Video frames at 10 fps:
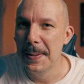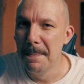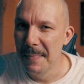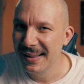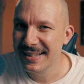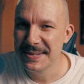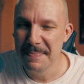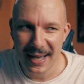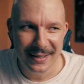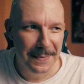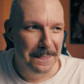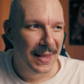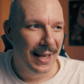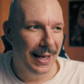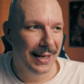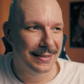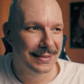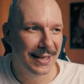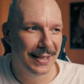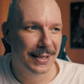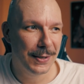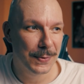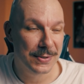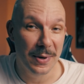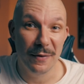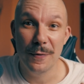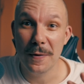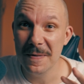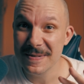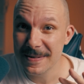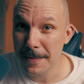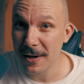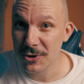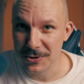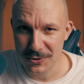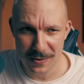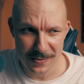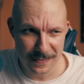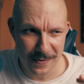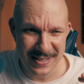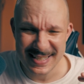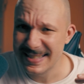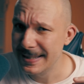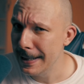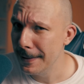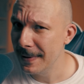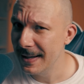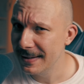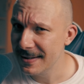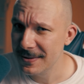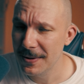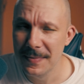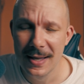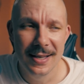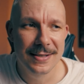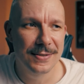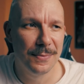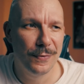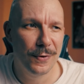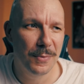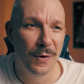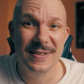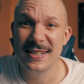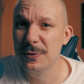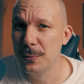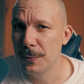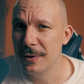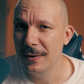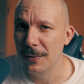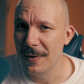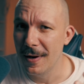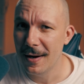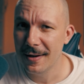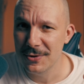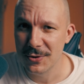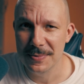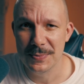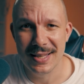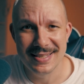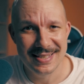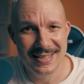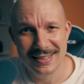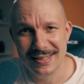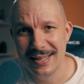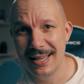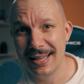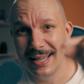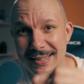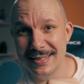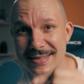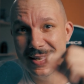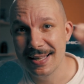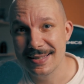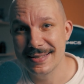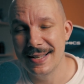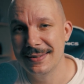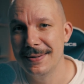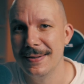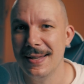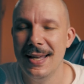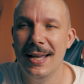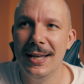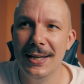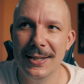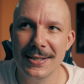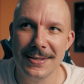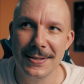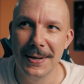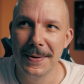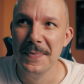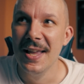milksman, and then he was going for construction jobs, very steel-related, some form of Saturnian or hard jobs. We can see that, again, this Saturn is there.